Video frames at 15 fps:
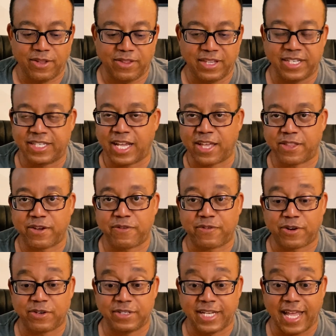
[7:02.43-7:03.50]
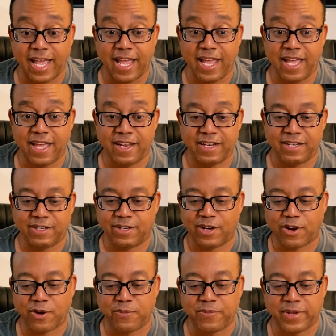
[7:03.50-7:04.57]
the death of her dad and
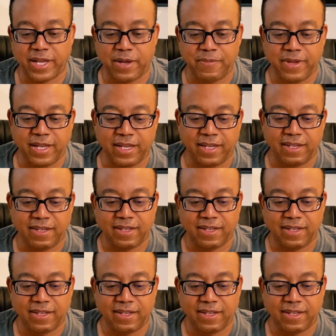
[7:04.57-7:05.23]
her blaming